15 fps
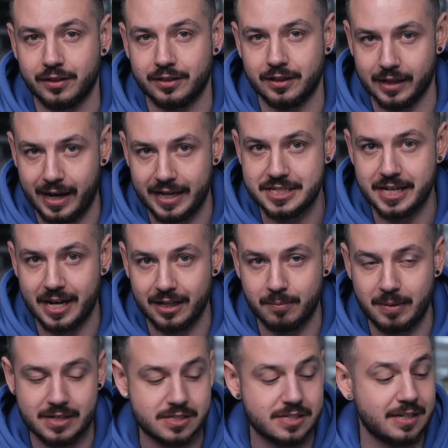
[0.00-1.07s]
light
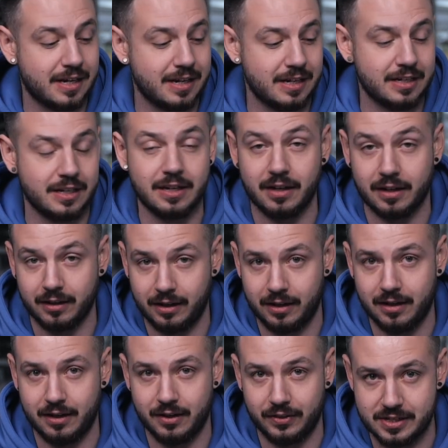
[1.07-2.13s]
elements in
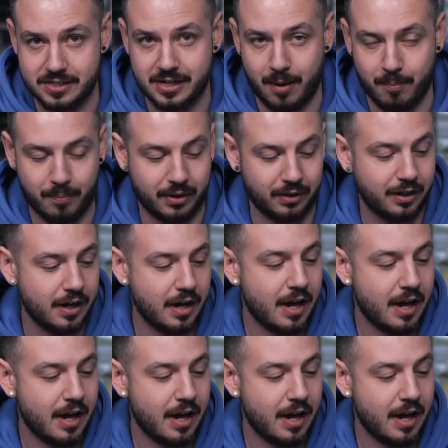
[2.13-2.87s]
the sample.